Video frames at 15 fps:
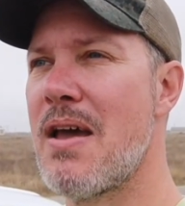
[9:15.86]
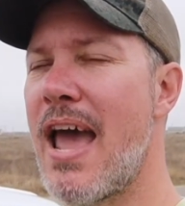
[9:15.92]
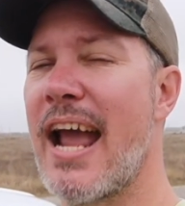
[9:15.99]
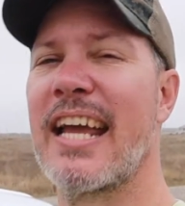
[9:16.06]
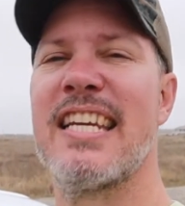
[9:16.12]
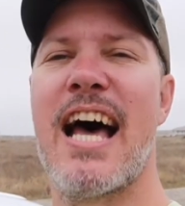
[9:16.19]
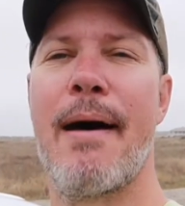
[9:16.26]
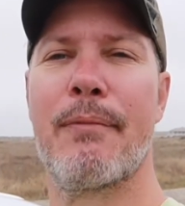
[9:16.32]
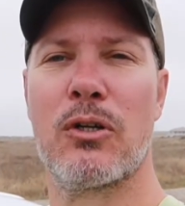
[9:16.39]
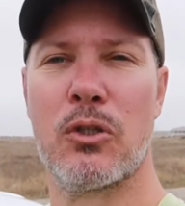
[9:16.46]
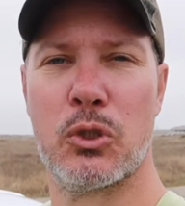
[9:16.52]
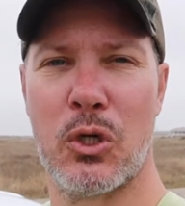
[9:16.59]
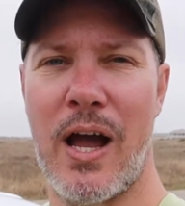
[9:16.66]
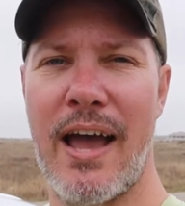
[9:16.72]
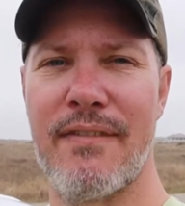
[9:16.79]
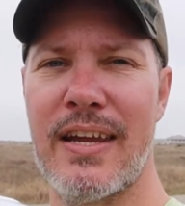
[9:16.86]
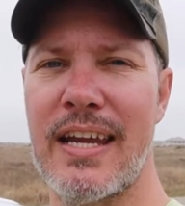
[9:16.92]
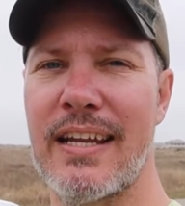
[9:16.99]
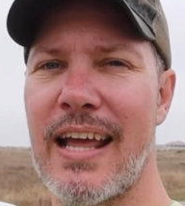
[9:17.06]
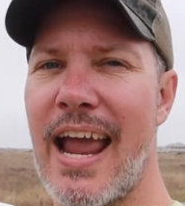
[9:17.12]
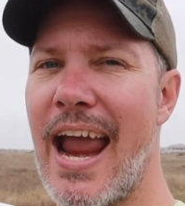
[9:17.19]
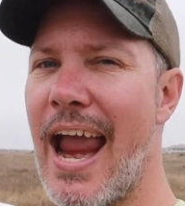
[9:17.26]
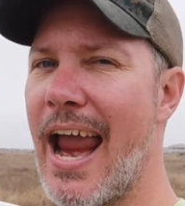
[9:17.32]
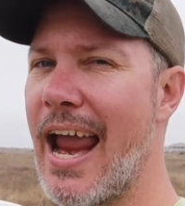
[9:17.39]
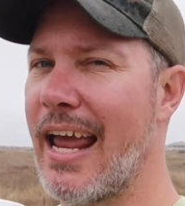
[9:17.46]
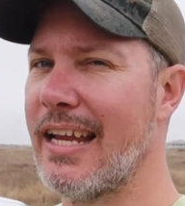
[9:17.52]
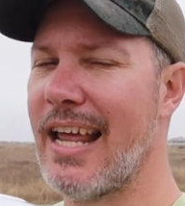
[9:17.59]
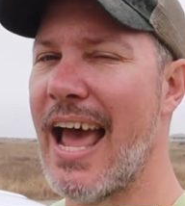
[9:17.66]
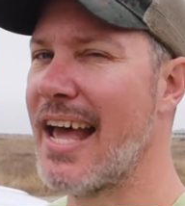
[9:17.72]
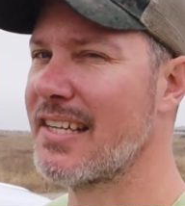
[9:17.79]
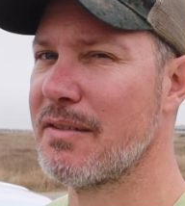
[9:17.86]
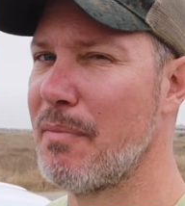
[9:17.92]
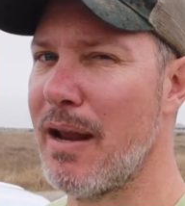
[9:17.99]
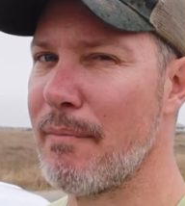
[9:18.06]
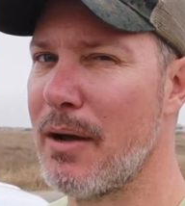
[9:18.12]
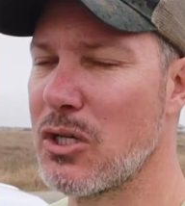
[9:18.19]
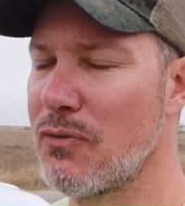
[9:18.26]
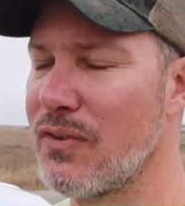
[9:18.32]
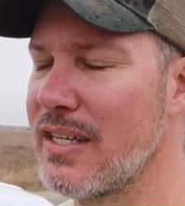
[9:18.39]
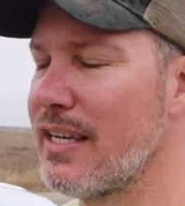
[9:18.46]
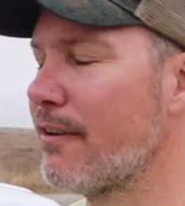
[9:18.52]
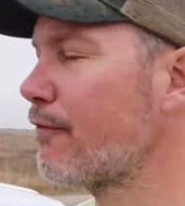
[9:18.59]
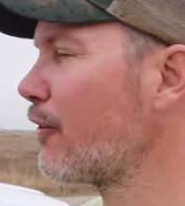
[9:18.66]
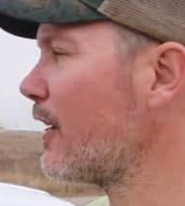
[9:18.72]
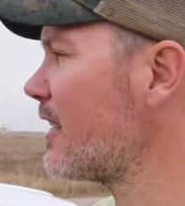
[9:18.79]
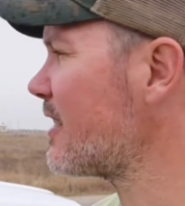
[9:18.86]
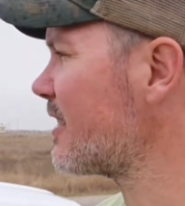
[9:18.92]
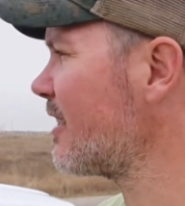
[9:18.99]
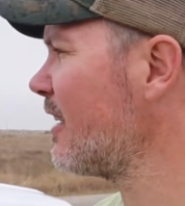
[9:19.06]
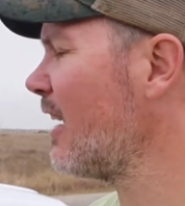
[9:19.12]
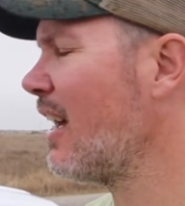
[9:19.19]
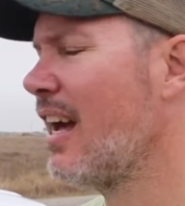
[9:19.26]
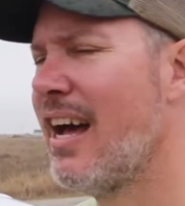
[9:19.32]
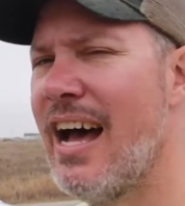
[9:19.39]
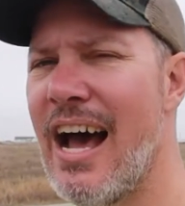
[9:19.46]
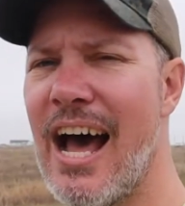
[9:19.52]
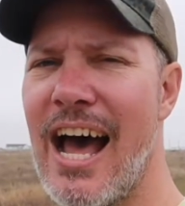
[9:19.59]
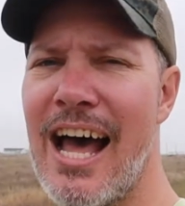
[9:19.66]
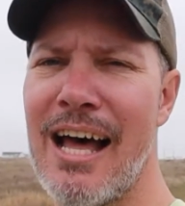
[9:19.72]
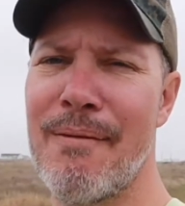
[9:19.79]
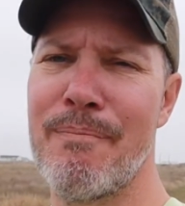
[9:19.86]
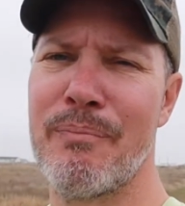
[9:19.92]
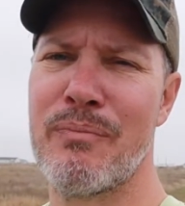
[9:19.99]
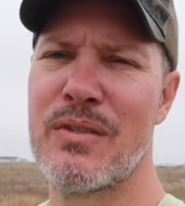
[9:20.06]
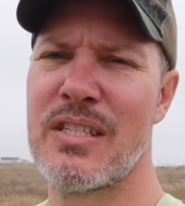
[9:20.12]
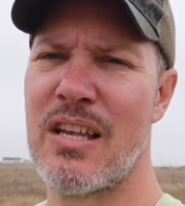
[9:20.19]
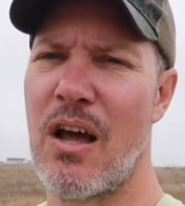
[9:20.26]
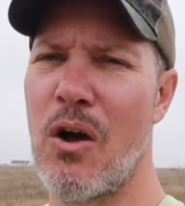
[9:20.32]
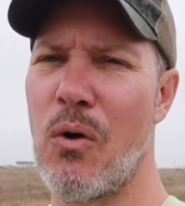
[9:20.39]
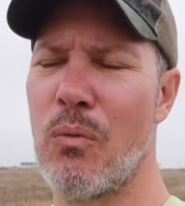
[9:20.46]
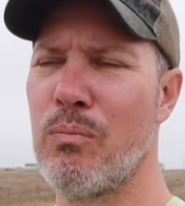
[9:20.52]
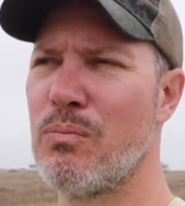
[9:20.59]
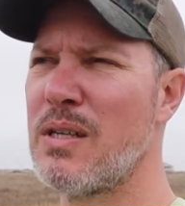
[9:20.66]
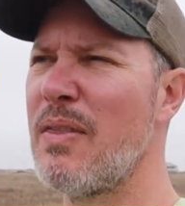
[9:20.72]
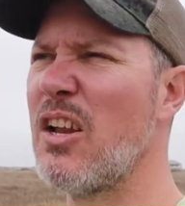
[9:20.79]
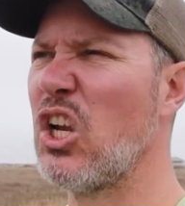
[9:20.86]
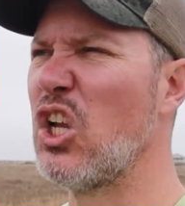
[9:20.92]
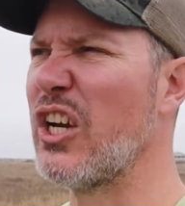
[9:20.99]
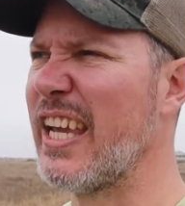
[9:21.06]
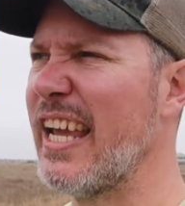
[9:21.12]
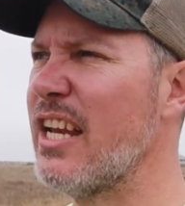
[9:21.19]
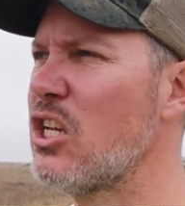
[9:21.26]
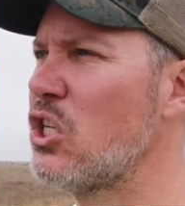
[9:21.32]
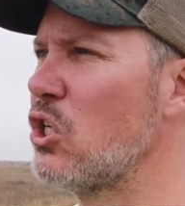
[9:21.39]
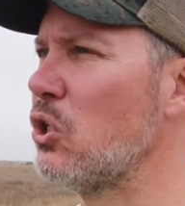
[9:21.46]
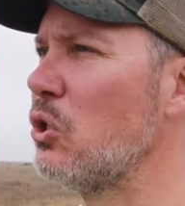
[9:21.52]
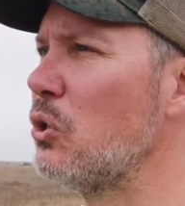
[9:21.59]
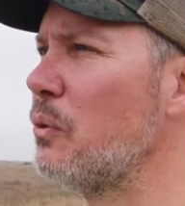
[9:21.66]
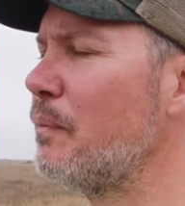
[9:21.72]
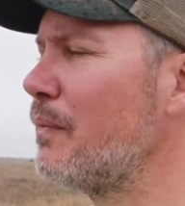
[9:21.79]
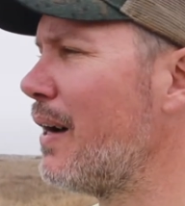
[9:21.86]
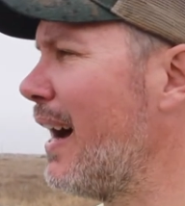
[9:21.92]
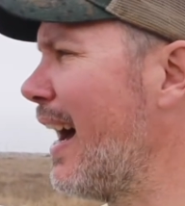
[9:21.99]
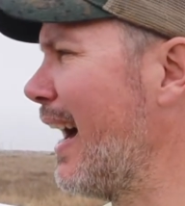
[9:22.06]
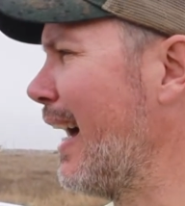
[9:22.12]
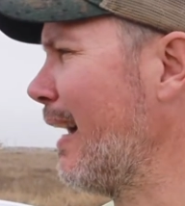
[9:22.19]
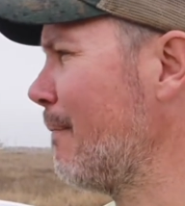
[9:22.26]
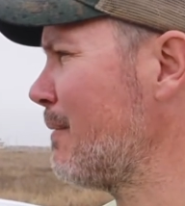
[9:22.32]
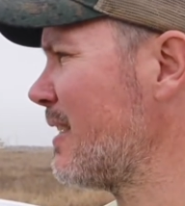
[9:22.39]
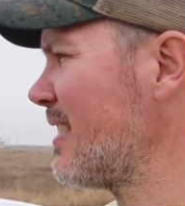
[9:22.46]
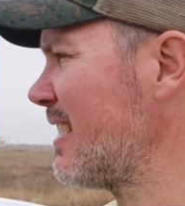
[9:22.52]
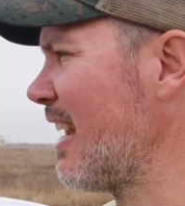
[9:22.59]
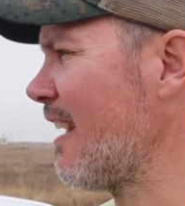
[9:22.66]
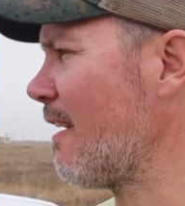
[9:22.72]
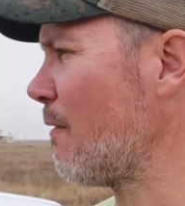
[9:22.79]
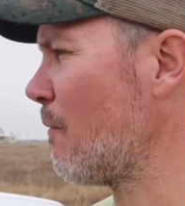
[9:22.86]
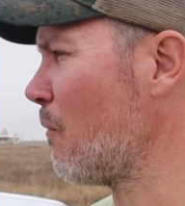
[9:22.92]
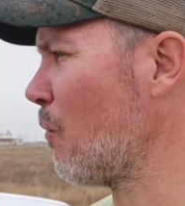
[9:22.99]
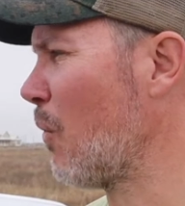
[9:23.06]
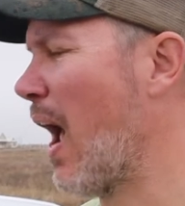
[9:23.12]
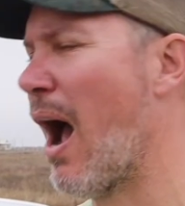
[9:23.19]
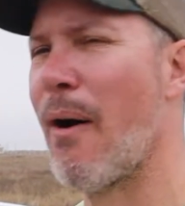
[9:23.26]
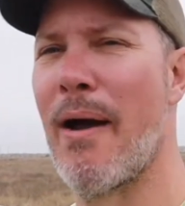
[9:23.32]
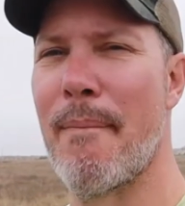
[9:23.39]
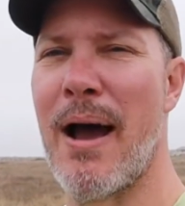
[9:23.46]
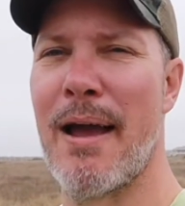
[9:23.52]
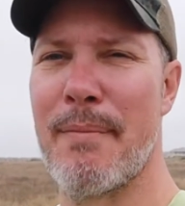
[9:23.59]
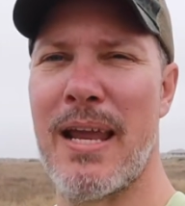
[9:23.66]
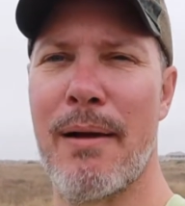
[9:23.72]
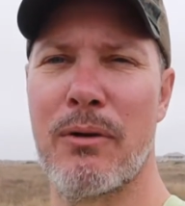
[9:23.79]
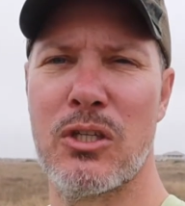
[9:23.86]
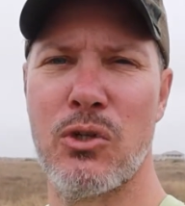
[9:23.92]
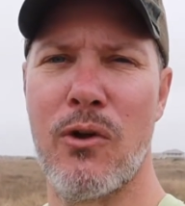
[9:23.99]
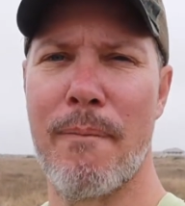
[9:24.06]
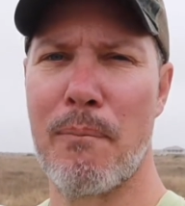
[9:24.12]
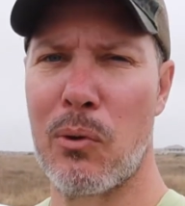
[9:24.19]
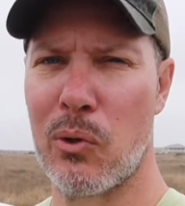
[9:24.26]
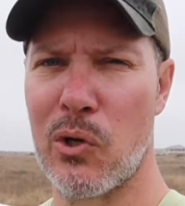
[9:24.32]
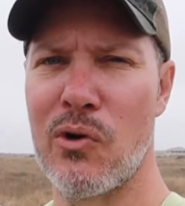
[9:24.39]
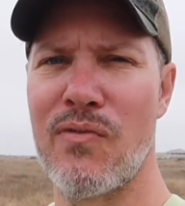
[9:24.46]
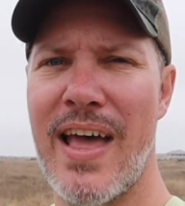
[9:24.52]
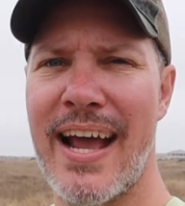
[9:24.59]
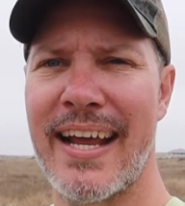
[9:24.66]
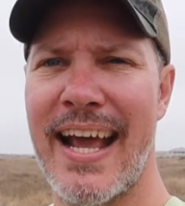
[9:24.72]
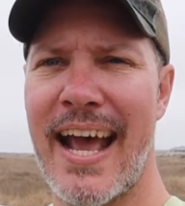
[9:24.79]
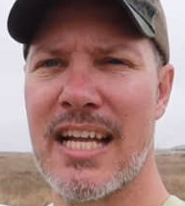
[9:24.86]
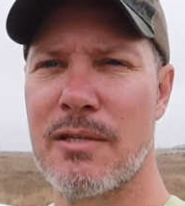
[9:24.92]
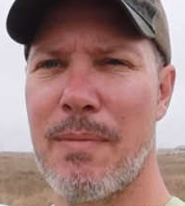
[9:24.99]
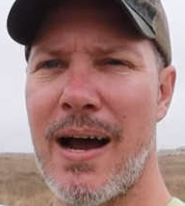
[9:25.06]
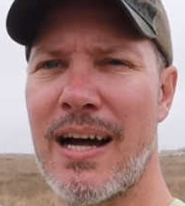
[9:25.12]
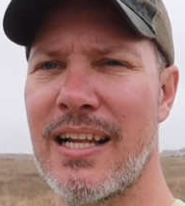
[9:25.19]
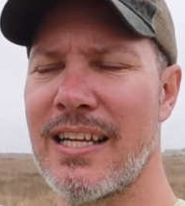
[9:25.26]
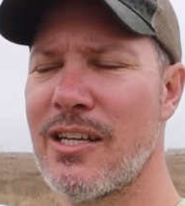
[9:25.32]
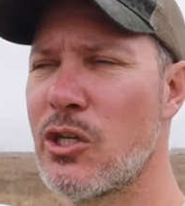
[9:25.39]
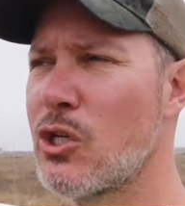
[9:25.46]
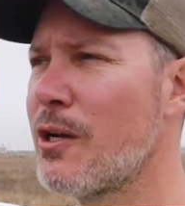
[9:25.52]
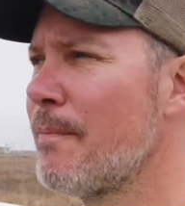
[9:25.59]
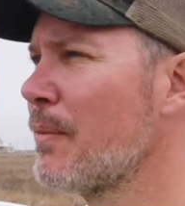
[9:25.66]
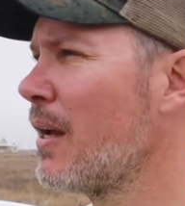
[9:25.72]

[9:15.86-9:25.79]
economical driving and it hasn't made much of a difference. So something to look into to see how I might be able to improve that gas mileage.